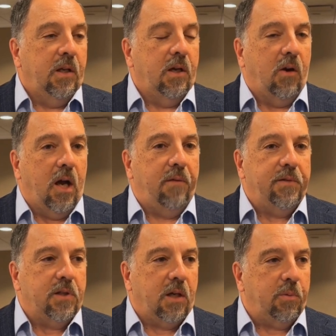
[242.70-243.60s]
You know, I
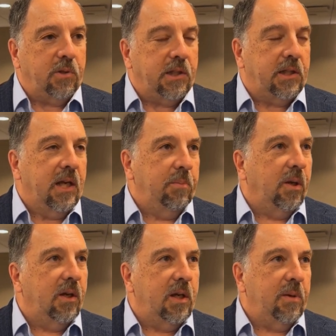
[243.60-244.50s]
often talk about
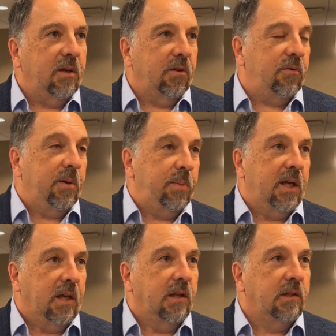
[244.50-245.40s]
sustainability being the three
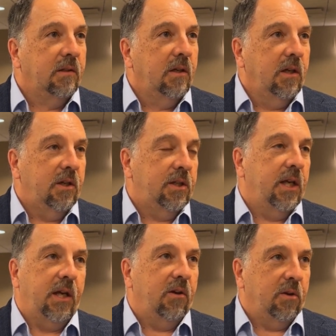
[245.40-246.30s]
P's. You
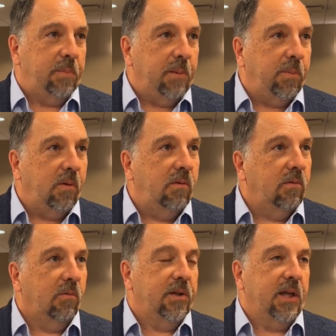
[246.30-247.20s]
take care of the people,
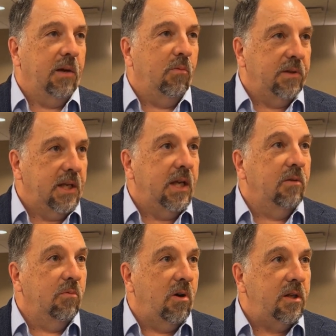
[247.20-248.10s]
what they
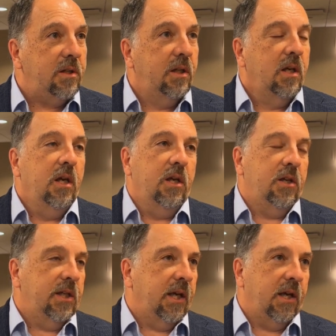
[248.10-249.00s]
need and want.
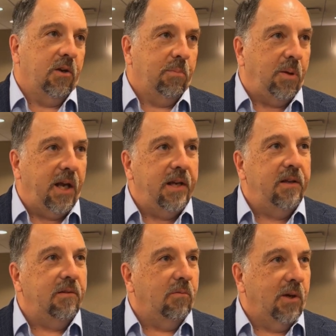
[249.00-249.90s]
You take care of the
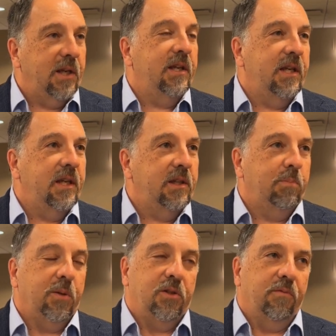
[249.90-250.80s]
planet, what it
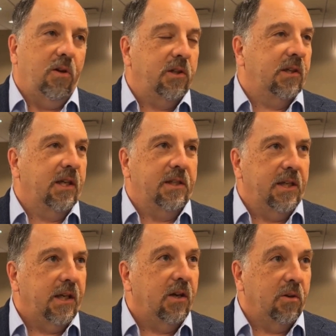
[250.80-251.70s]
needs. But you've also got to
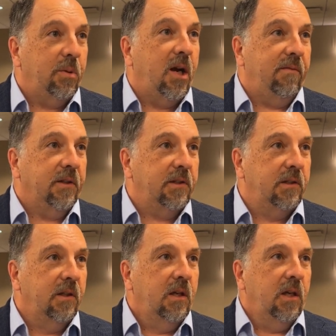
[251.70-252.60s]
take care of the
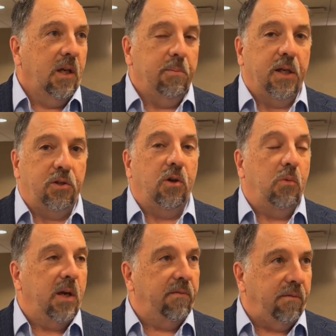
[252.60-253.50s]
profits and make
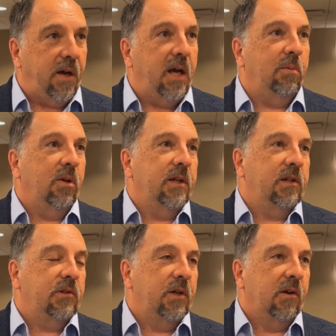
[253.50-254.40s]
sure we have a viable
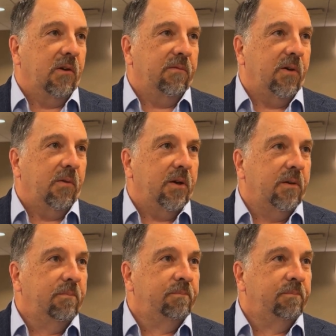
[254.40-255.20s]
industry going forward.